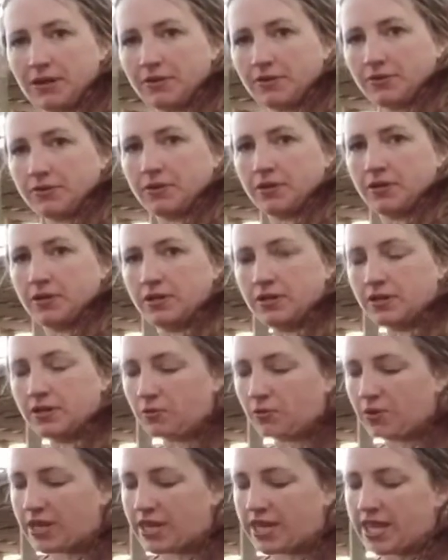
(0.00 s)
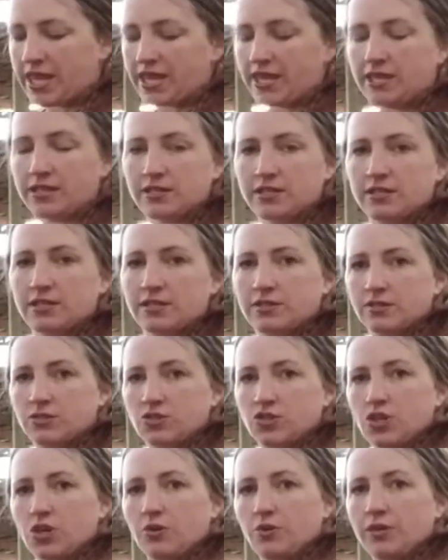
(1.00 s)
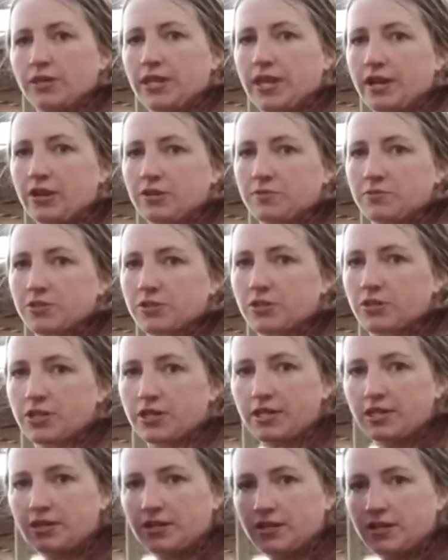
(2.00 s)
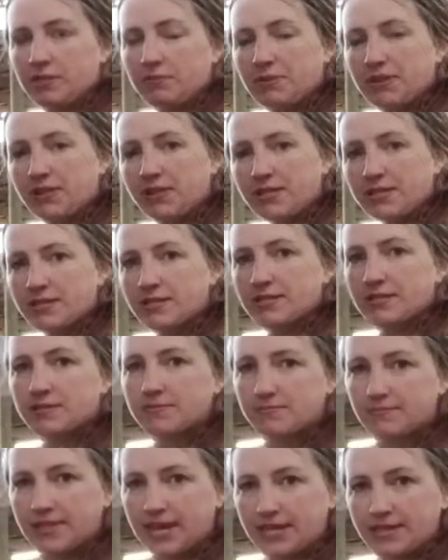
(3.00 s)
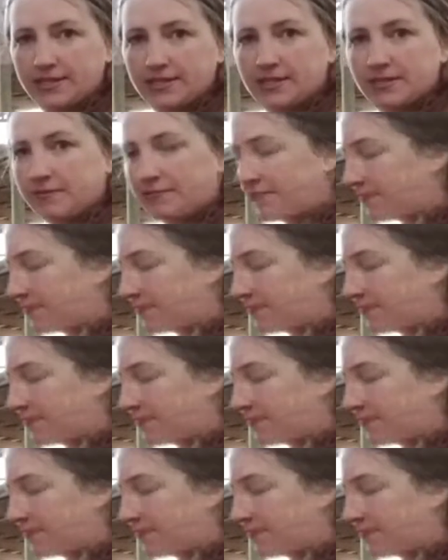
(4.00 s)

about, we can't show in the Arab circuit in a bitless yet,